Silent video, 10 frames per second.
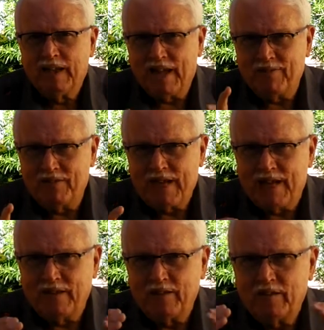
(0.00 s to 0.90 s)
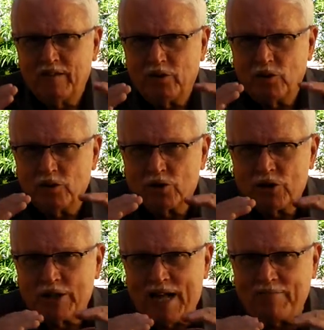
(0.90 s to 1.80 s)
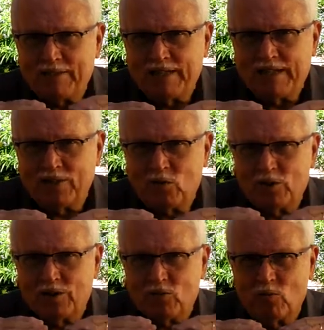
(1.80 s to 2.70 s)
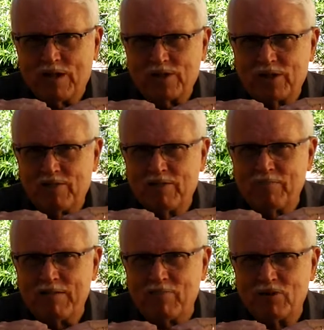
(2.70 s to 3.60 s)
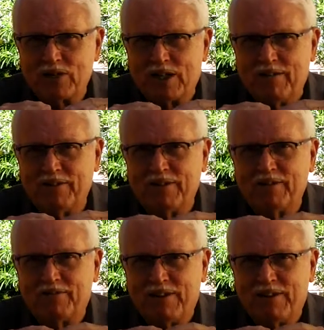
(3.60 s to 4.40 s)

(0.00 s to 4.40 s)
And then you'll snap together with the rest of the members of the